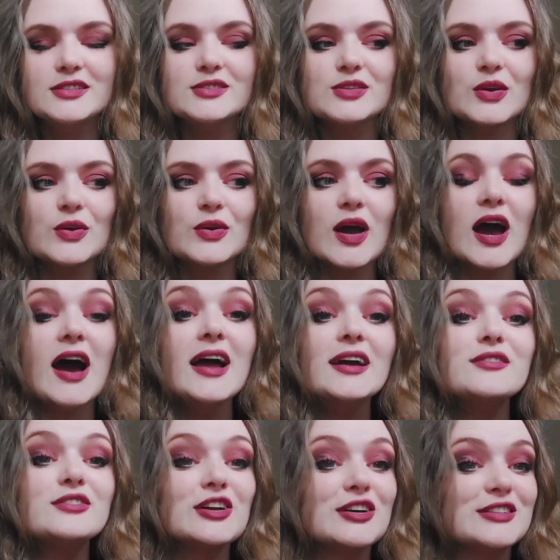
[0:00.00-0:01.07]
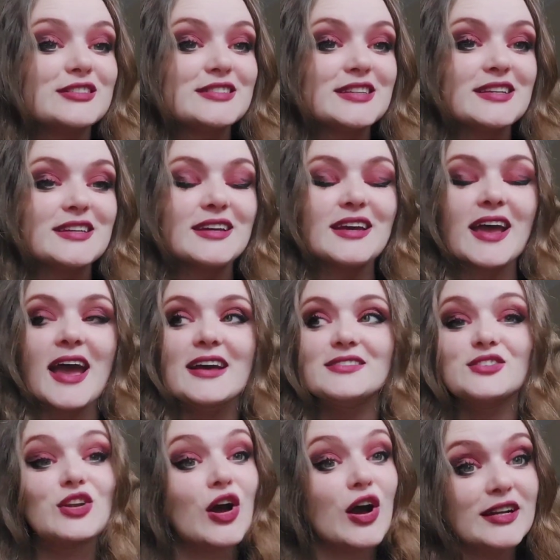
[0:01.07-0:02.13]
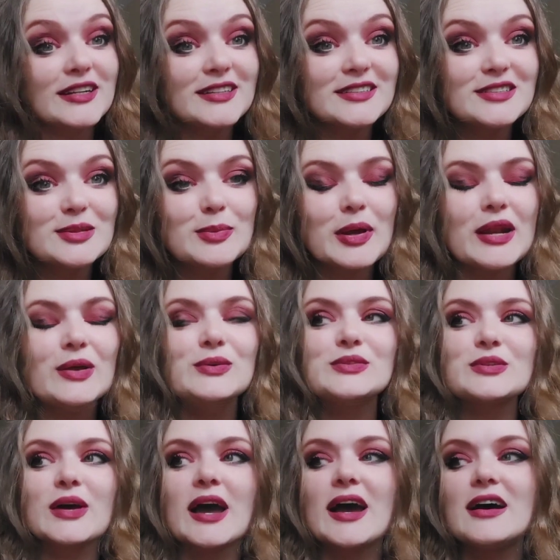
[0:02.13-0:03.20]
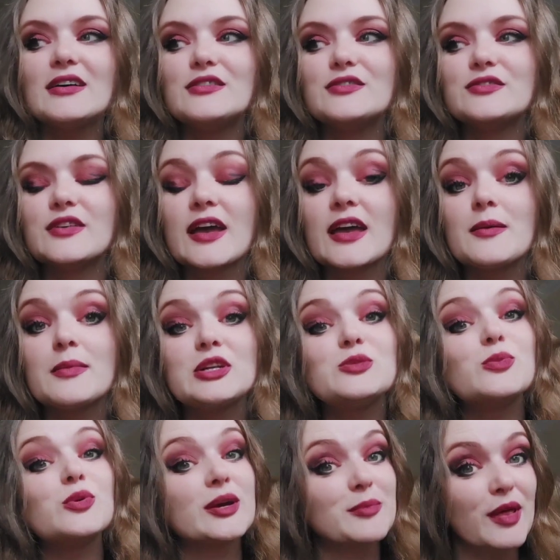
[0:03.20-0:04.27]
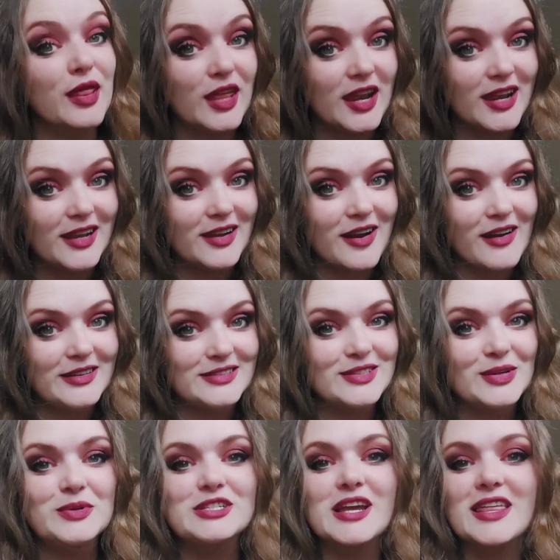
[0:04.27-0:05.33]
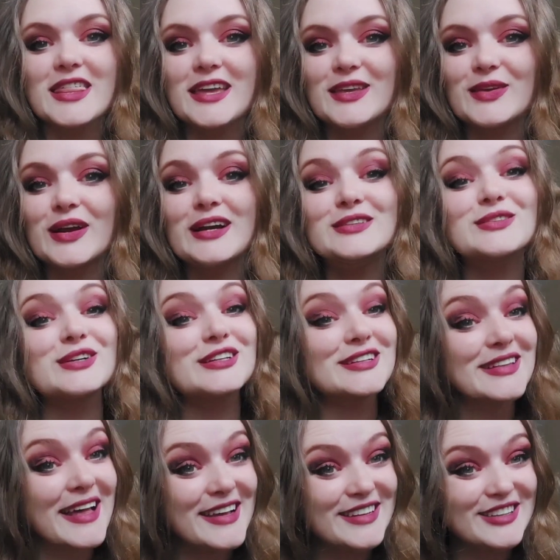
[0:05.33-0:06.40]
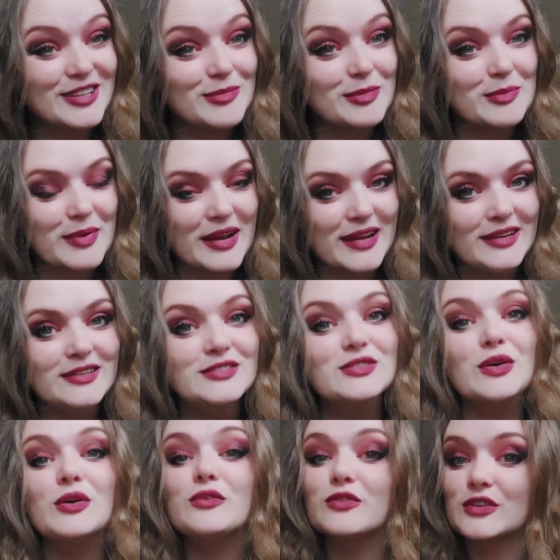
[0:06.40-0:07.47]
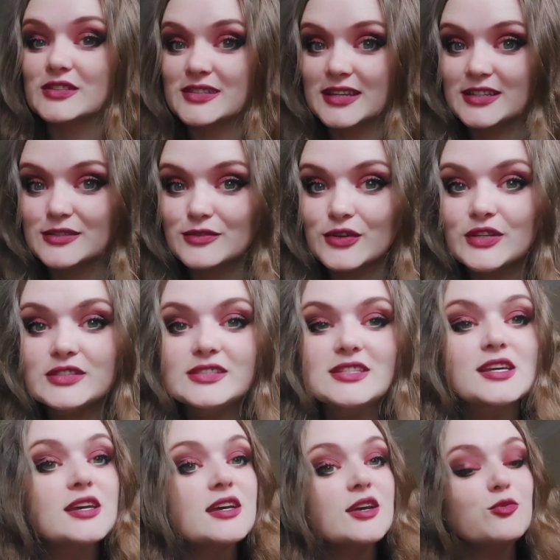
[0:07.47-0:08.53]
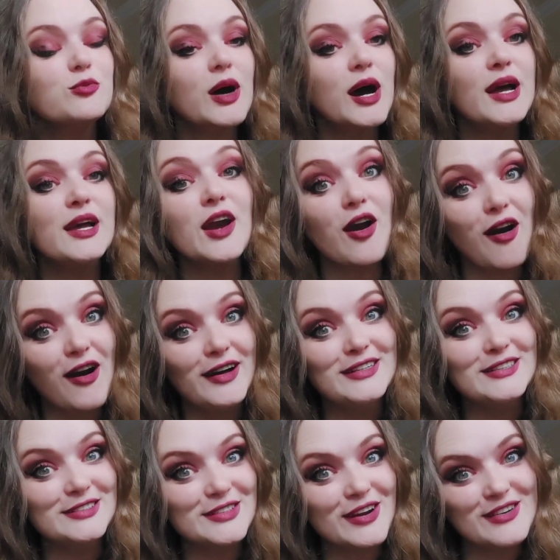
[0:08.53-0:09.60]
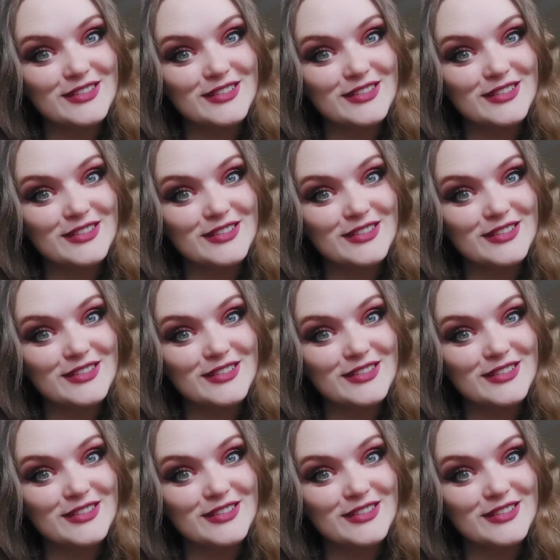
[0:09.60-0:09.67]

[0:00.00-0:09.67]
So I have an answer as an artist, but I also have a much more empathetic answer, which I think you guys are going to like a little bit better. So first things first, my artist